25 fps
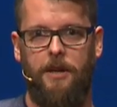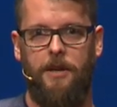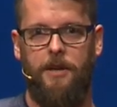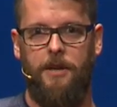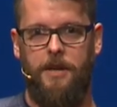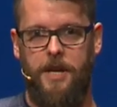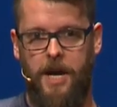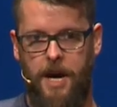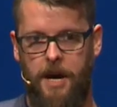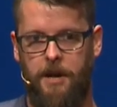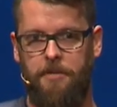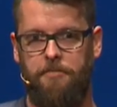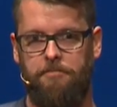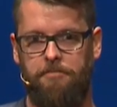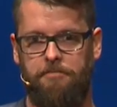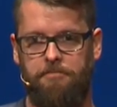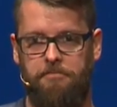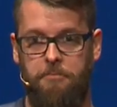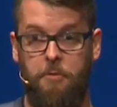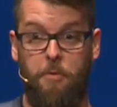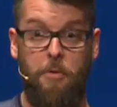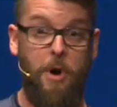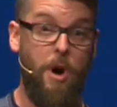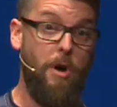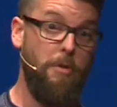yeah,
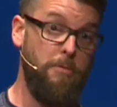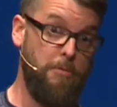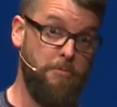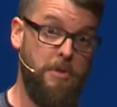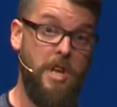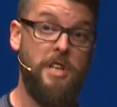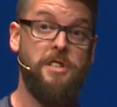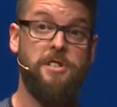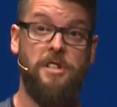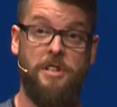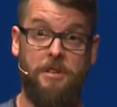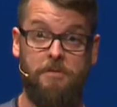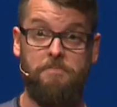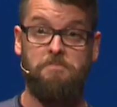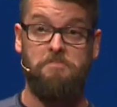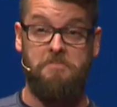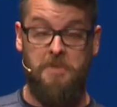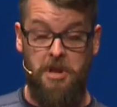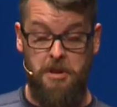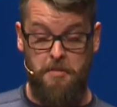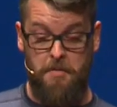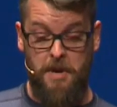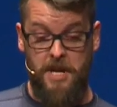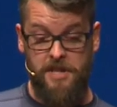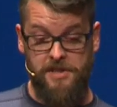wow, that's a,
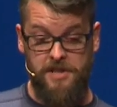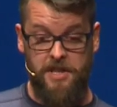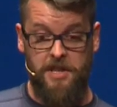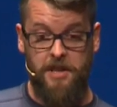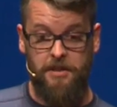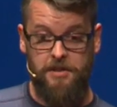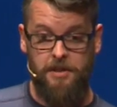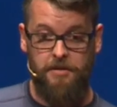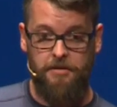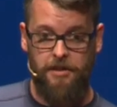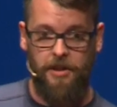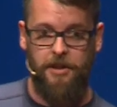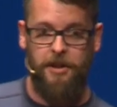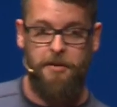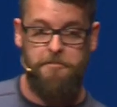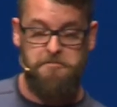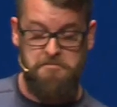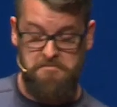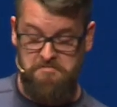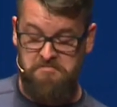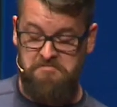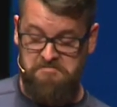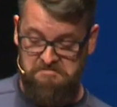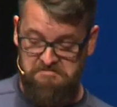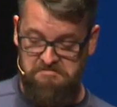an amazing um,
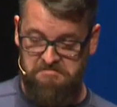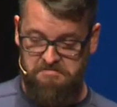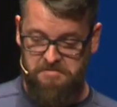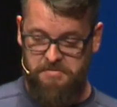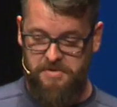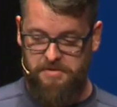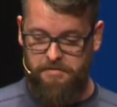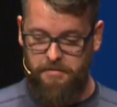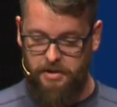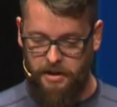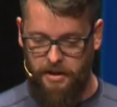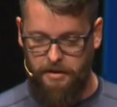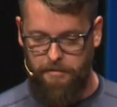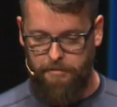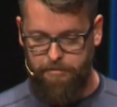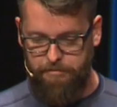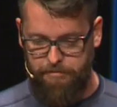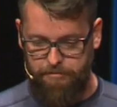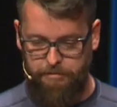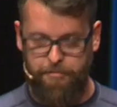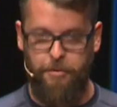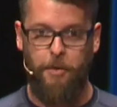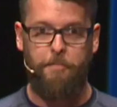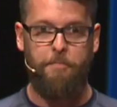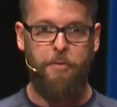uh,
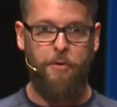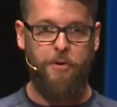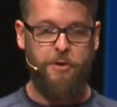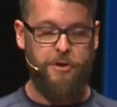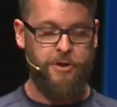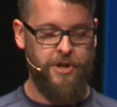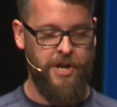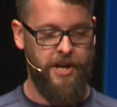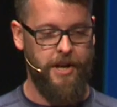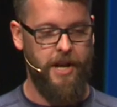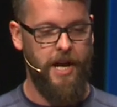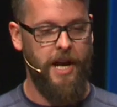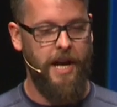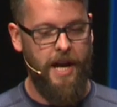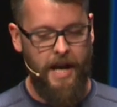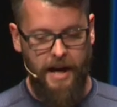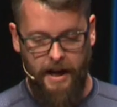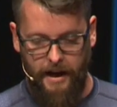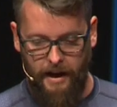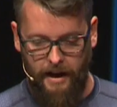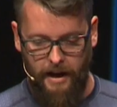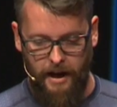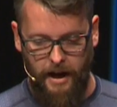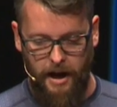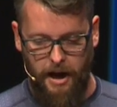proportion.
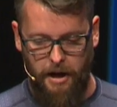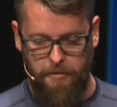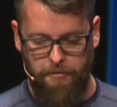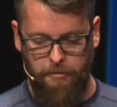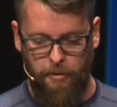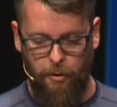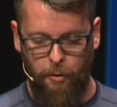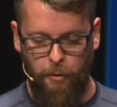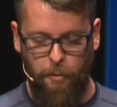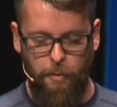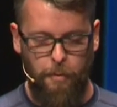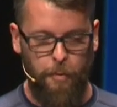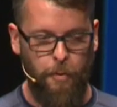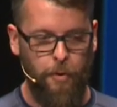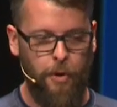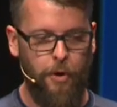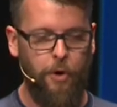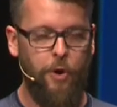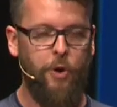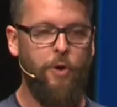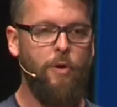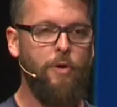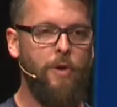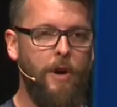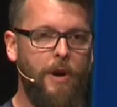Um,
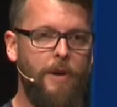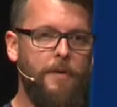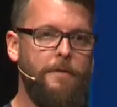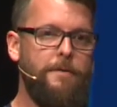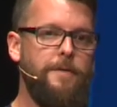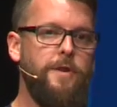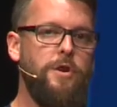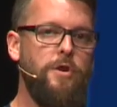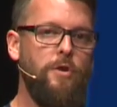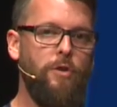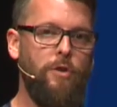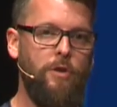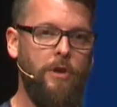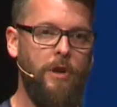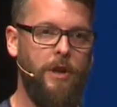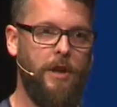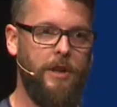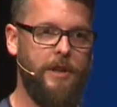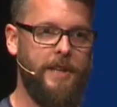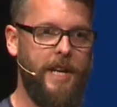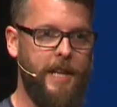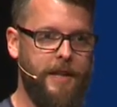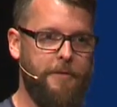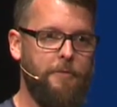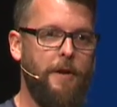who of you
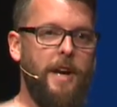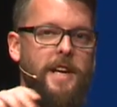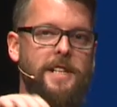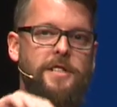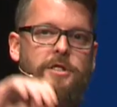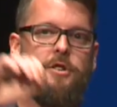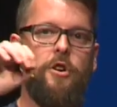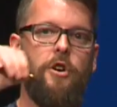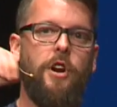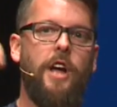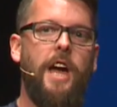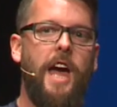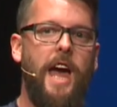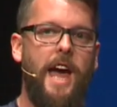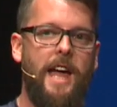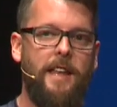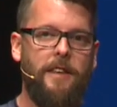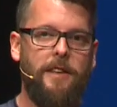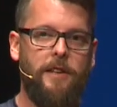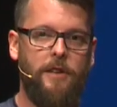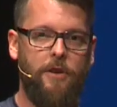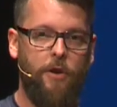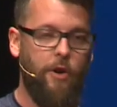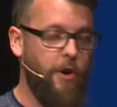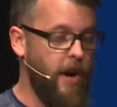that raised your hand,
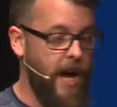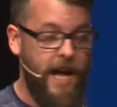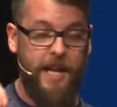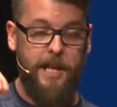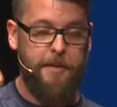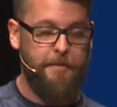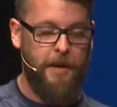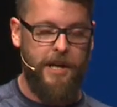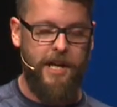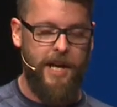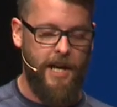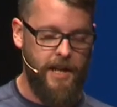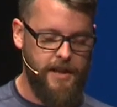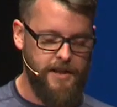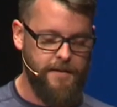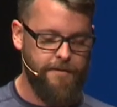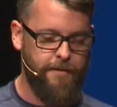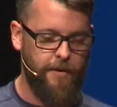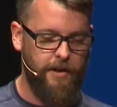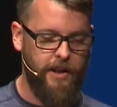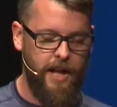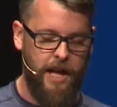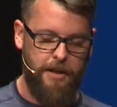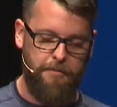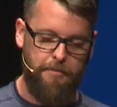or anybody else
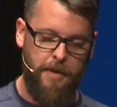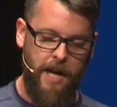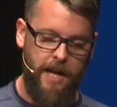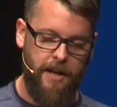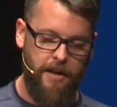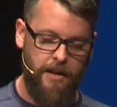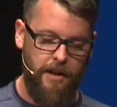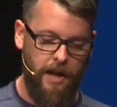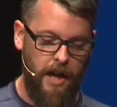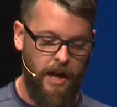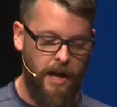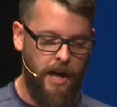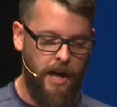for that matter,